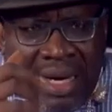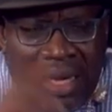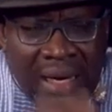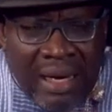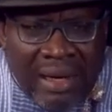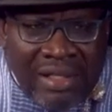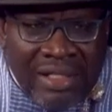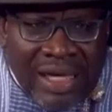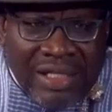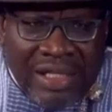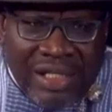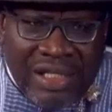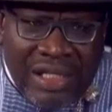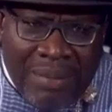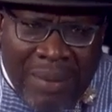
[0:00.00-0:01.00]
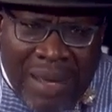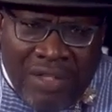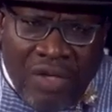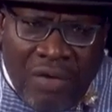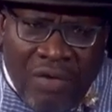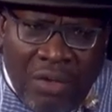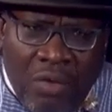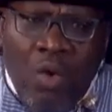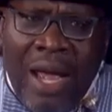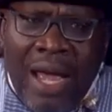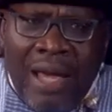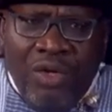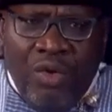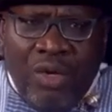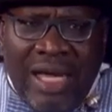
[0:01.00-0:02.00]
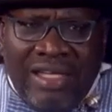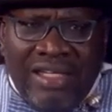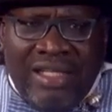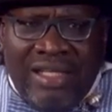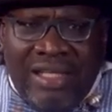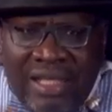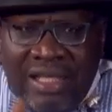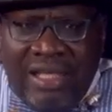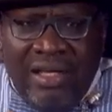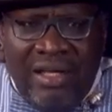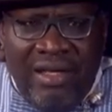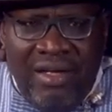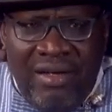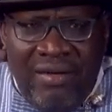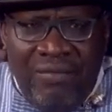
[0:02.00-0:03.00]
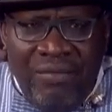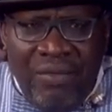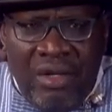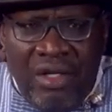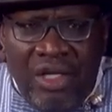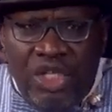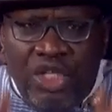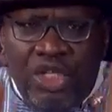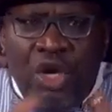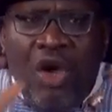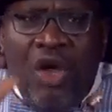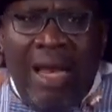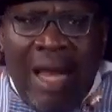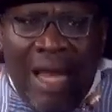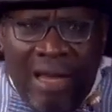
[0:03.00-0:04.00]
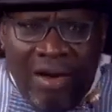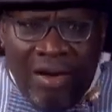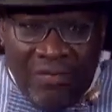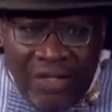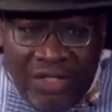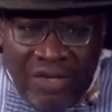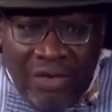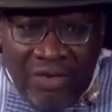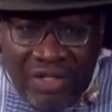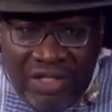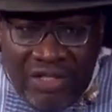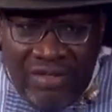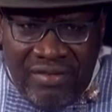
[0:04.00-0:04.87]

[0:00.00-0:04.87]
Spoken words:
strategic parts of where you can see the shoreline of this country.